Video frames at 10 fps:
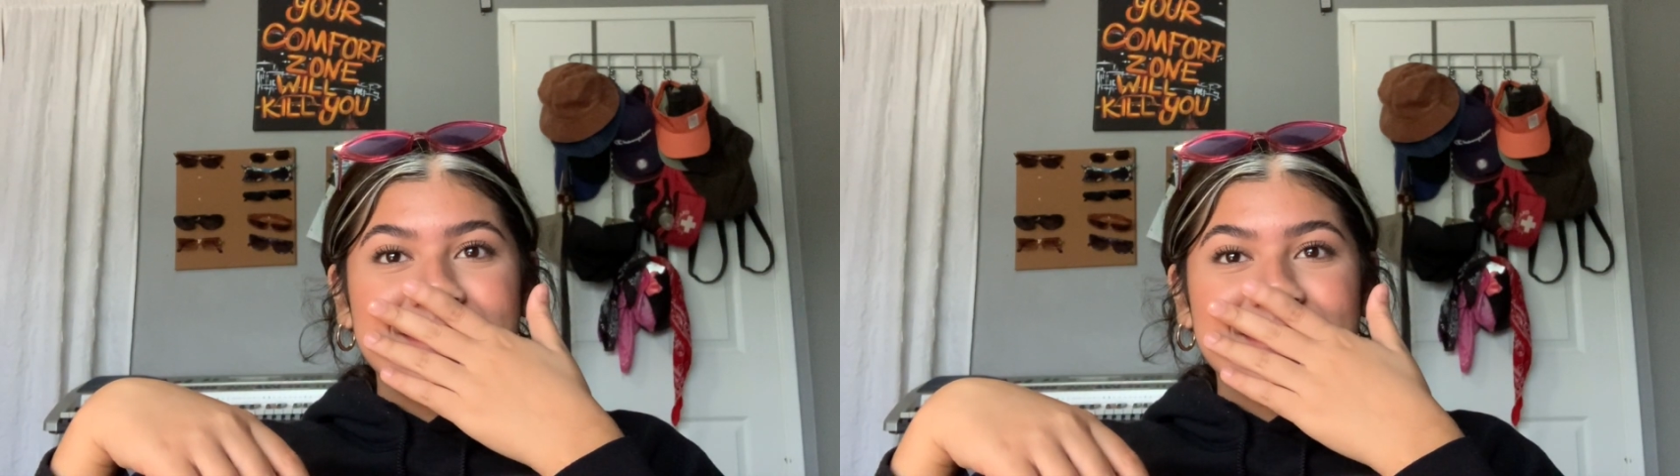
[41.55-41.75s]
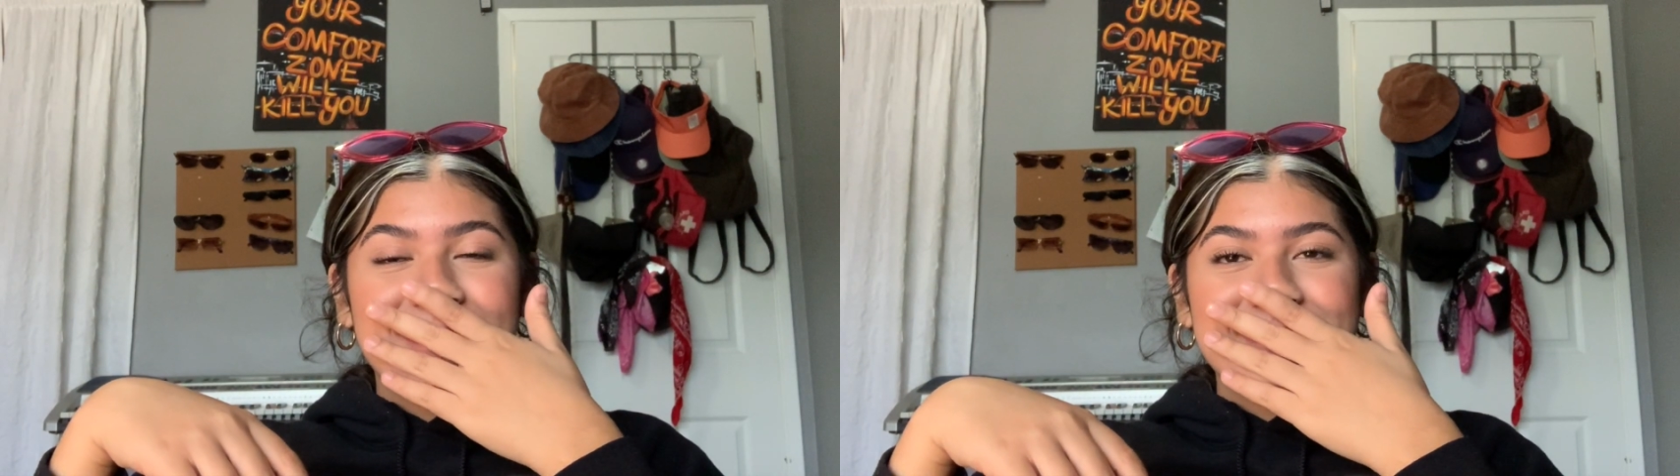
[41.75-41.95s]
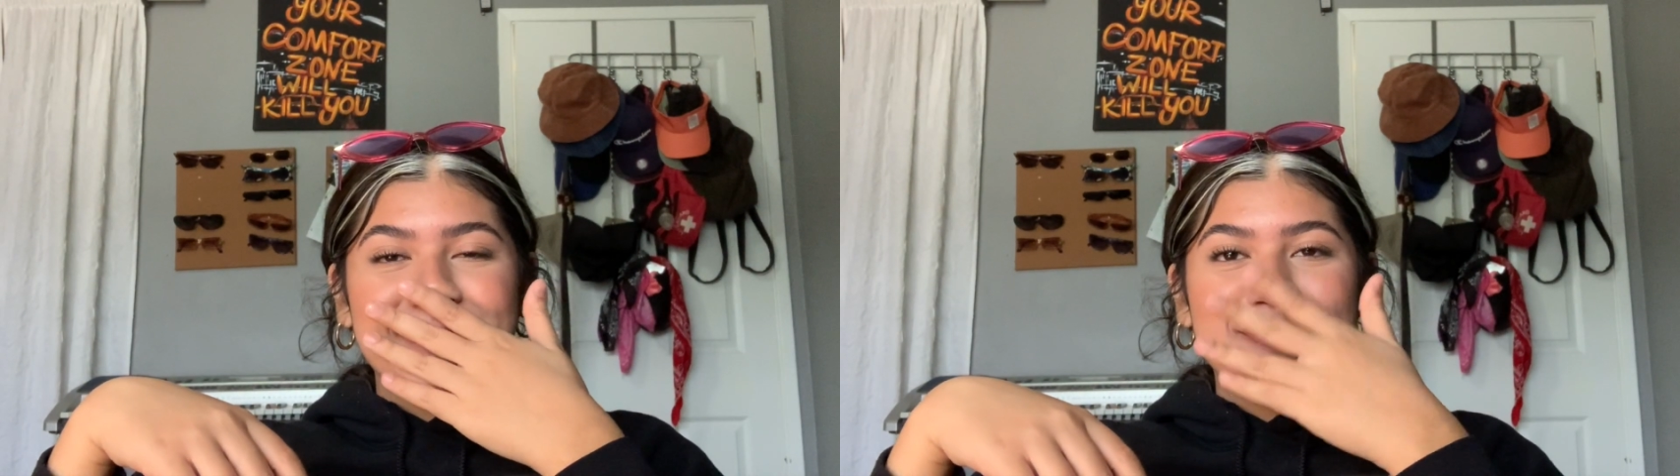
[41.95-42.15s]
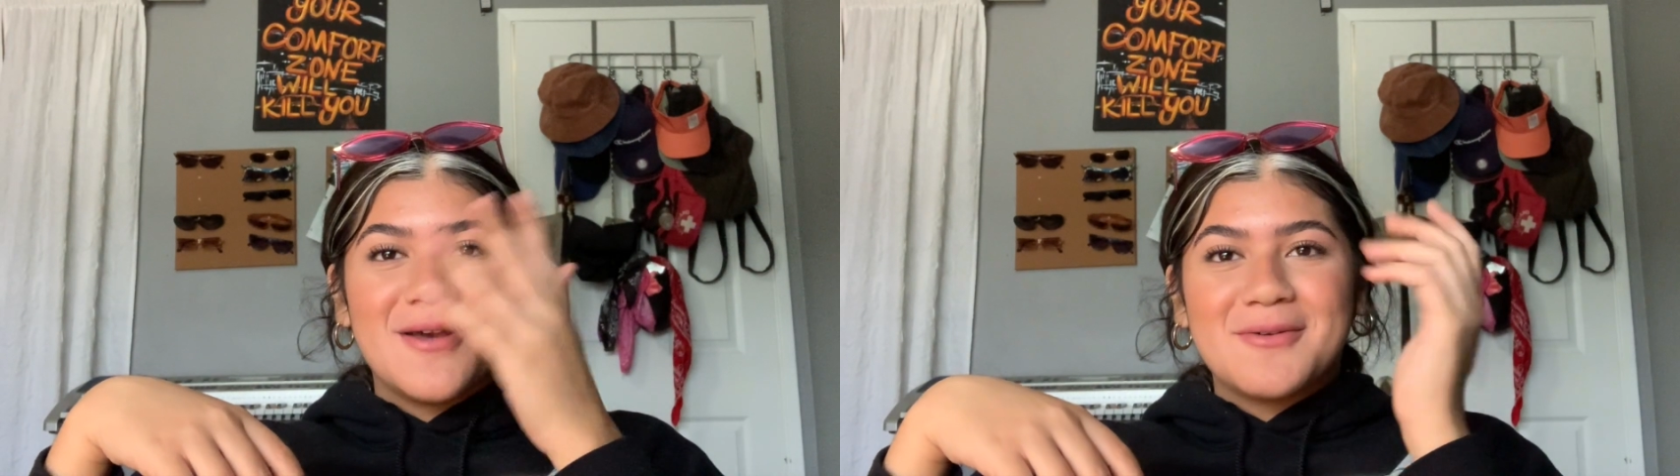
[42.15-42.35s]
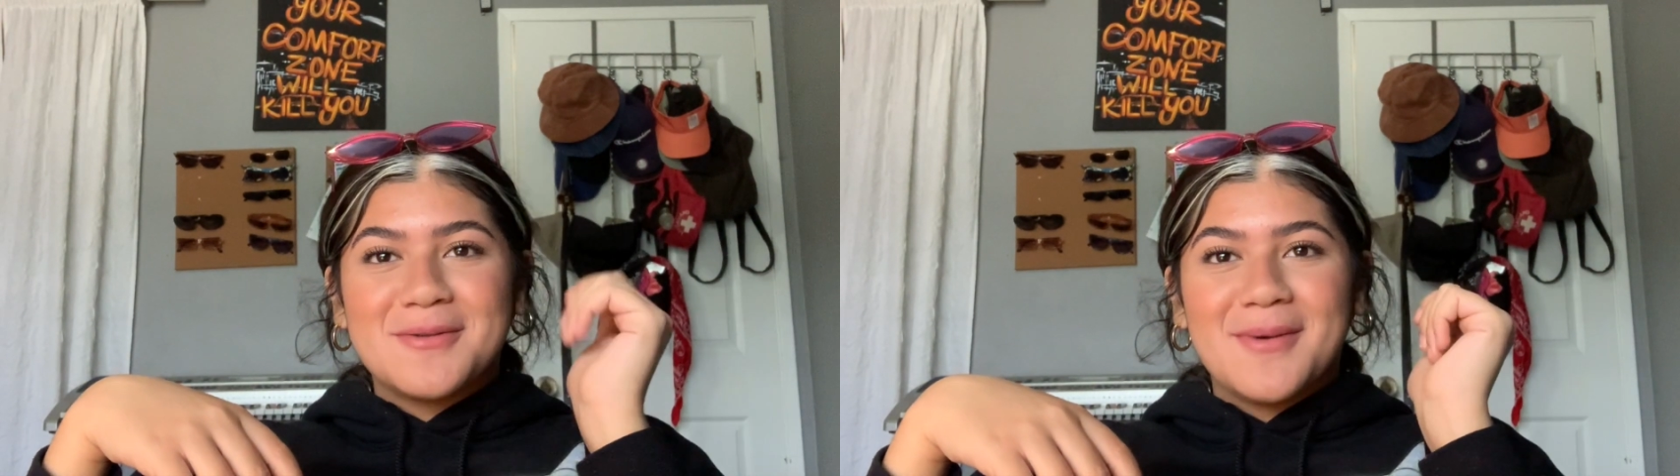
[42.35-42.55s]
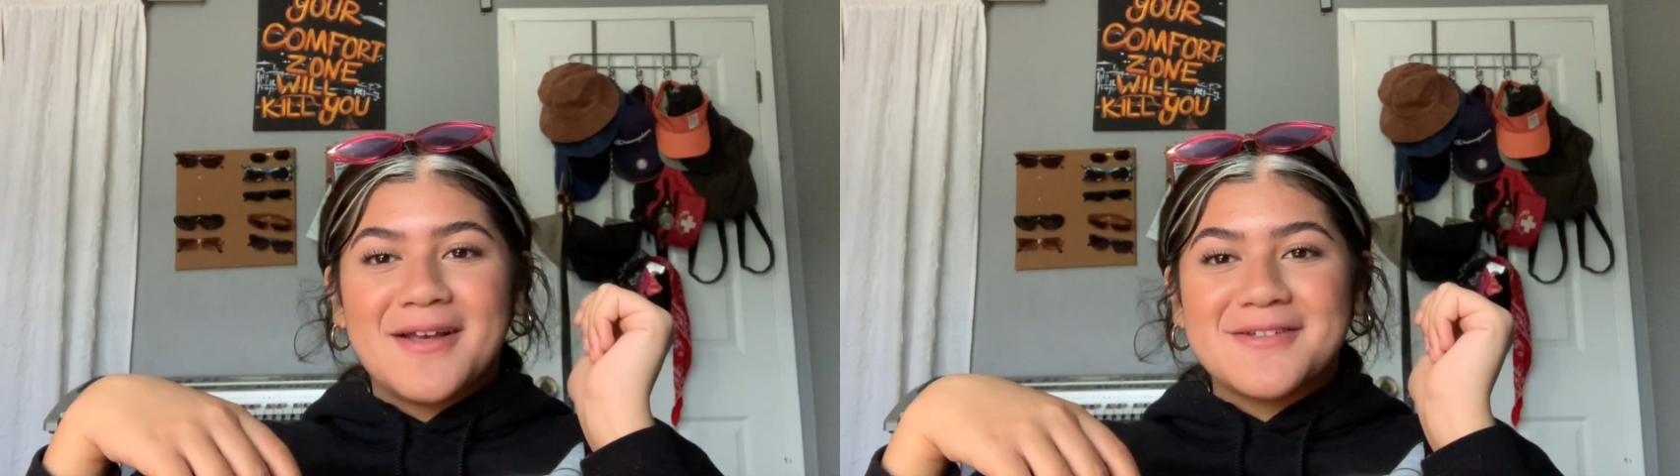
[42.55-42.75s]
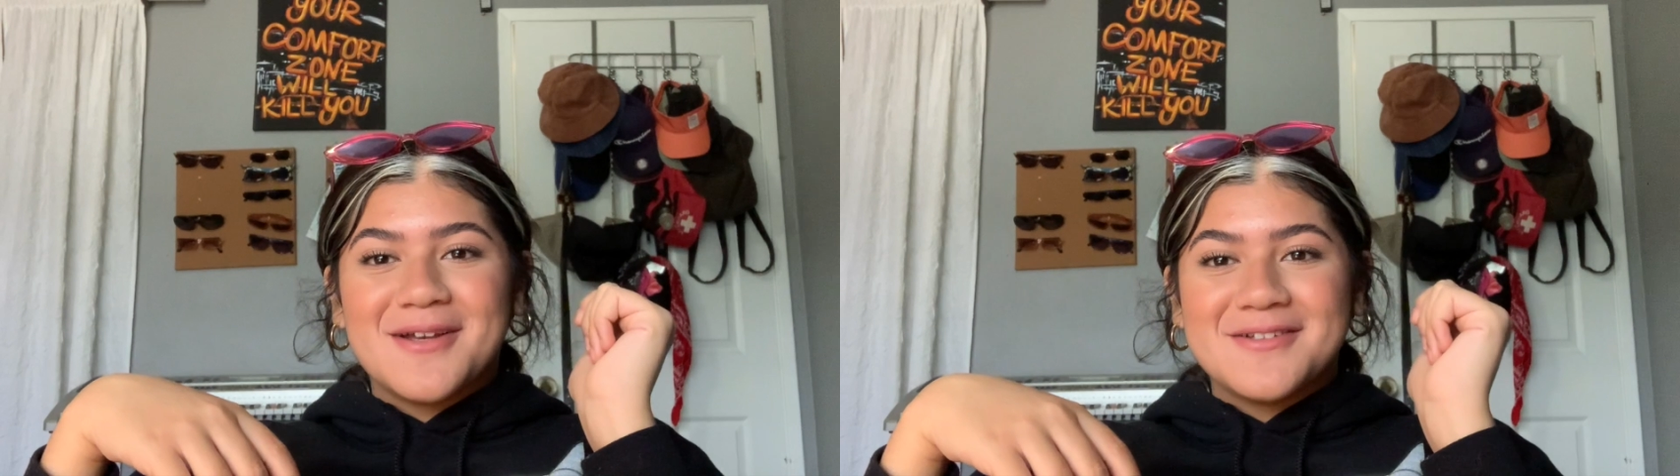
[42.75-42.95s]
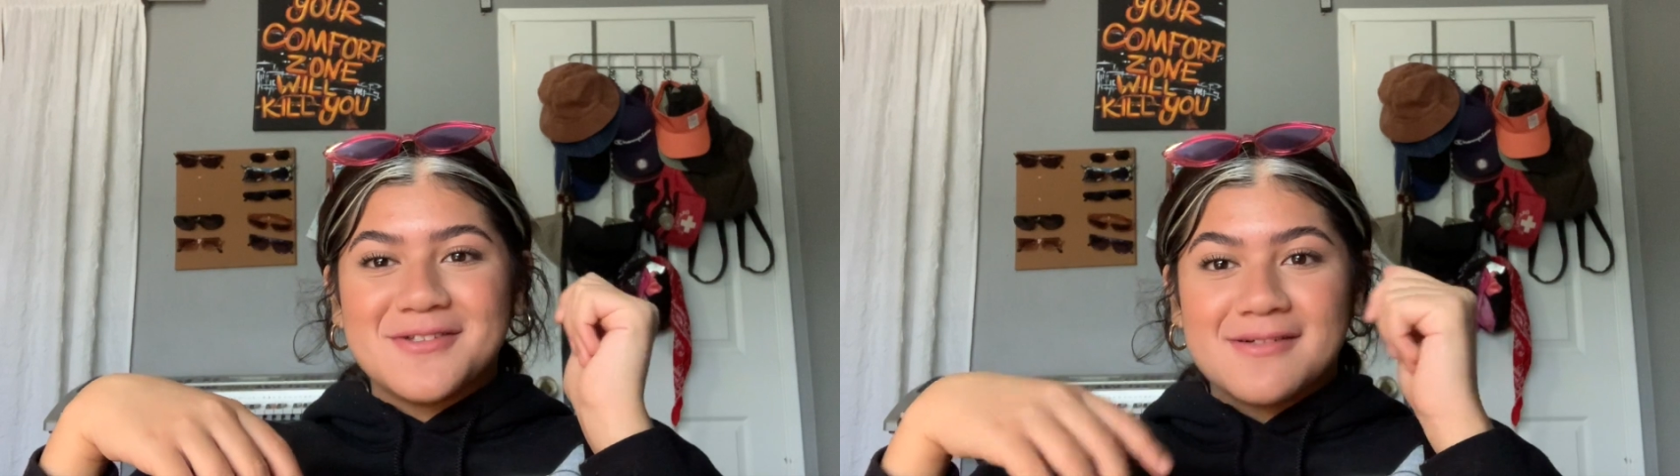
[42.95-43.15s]
scratching her back with a back
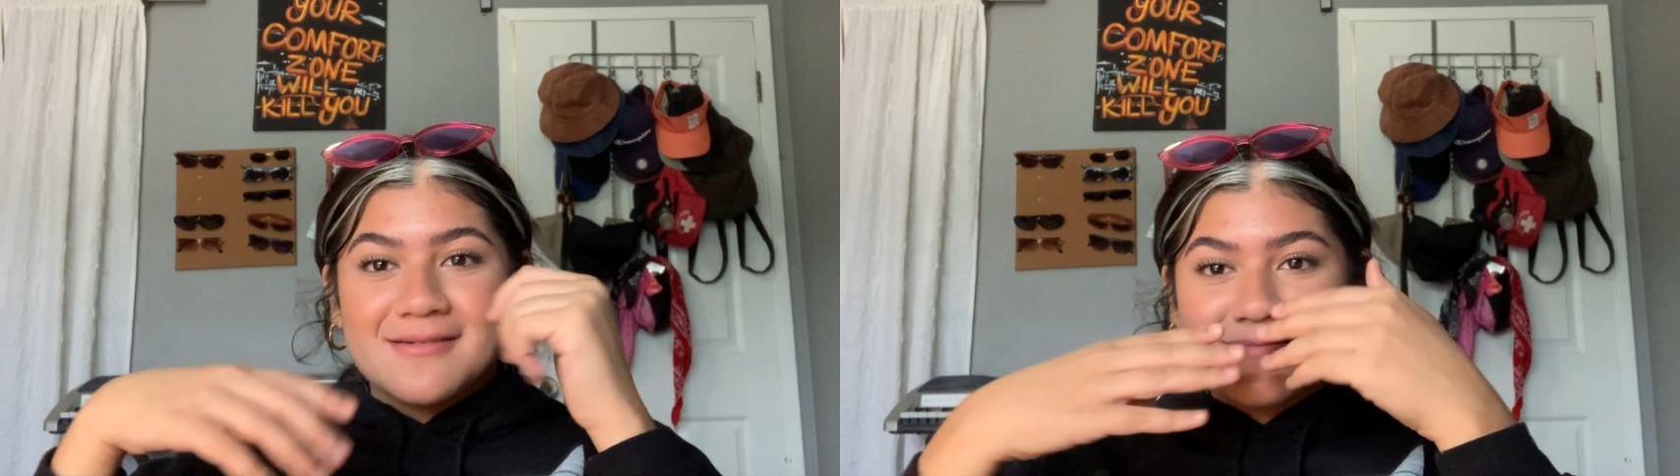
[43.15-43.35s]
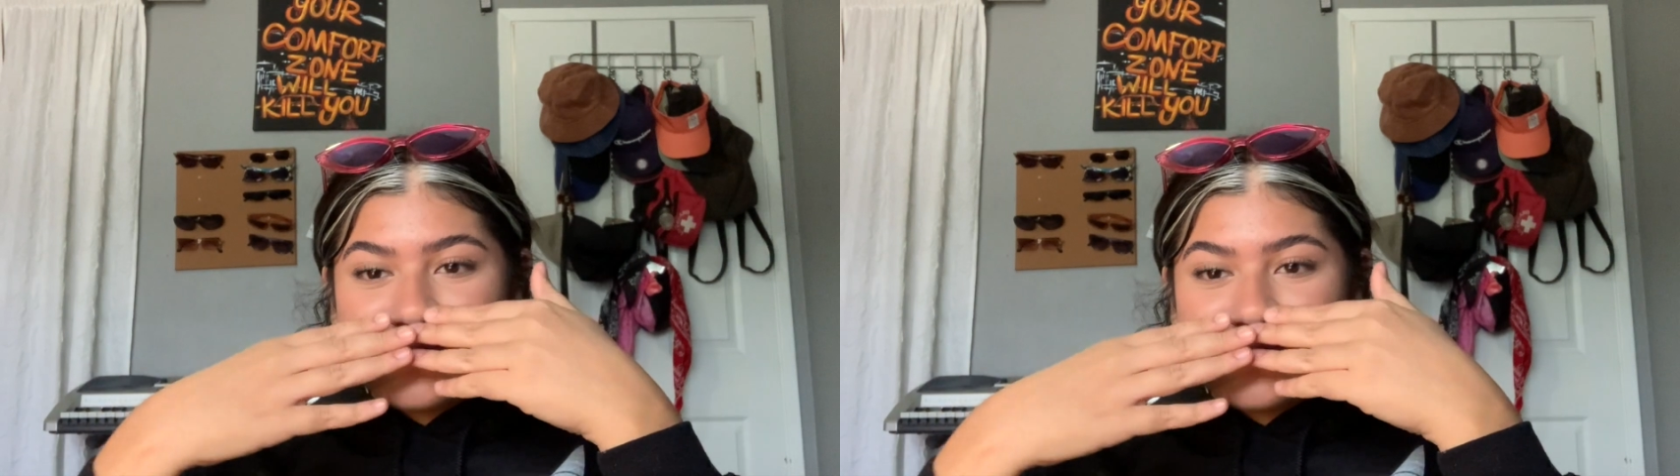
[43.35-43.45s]
scratcher.